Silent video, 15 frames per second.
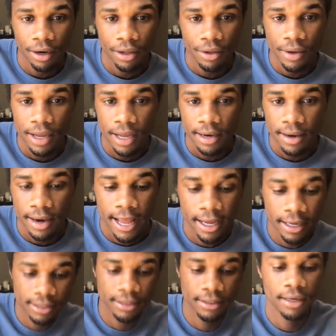you hit
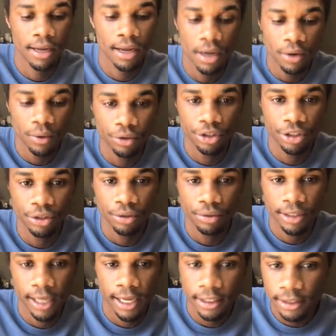next, we'll just do
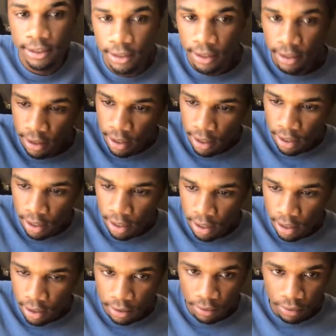test,
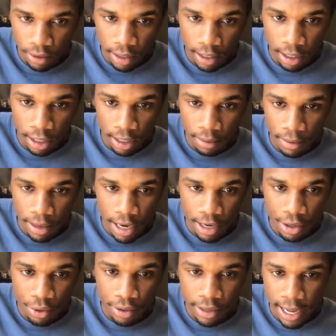
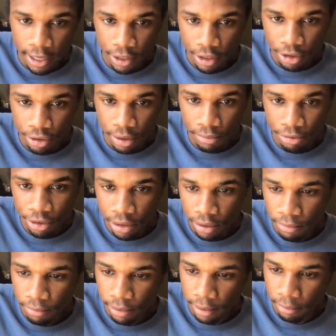and you can add a
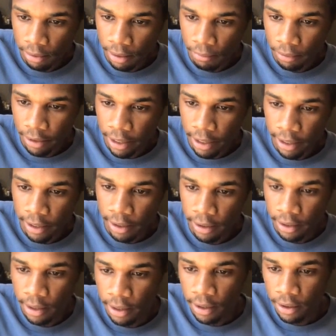description, blah, blah, blah.
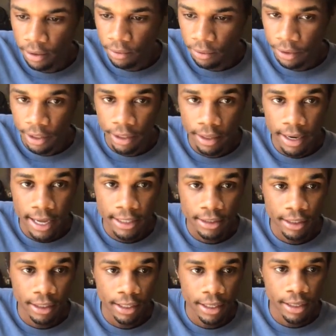We'll hit
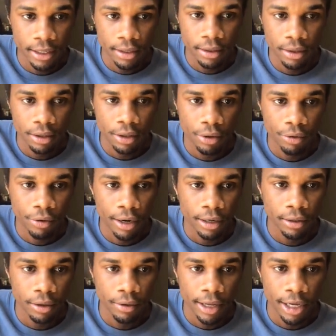next again, you create
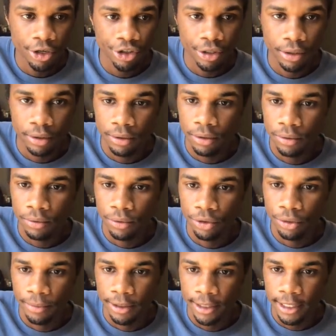a location, we'll
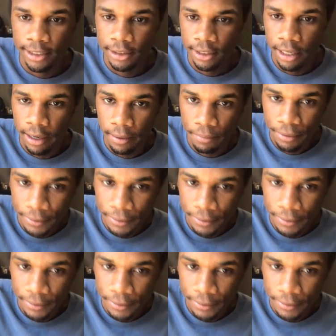do my desktop.